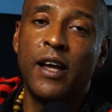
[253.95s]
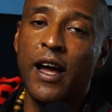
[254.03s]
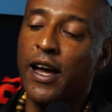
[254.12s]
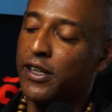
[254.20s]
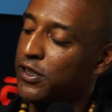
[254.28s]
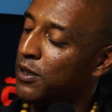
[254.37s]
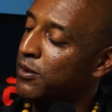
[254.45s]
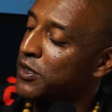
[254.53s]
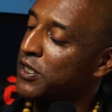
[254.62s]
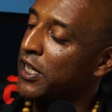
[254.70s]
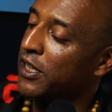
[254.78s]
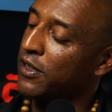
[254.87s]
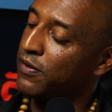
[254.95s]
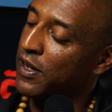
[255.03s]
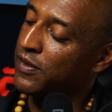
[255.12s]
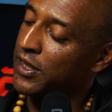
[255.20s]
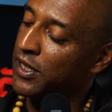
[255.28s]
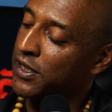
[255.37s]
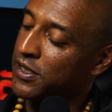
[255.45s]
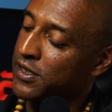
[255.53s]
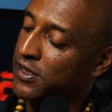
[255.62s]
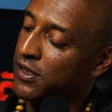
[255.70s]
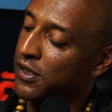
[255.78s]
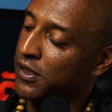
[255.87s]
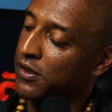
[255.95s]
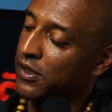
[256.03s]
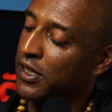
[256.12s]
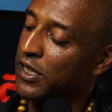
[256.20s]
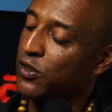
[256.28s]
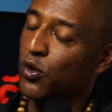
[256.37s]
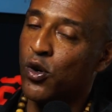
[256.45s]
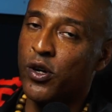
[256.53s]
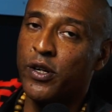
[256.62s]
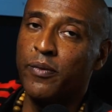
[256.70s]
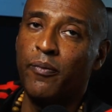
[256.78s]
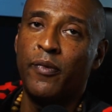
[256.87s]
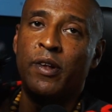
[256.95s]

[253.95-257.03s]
I double check if everything is in order.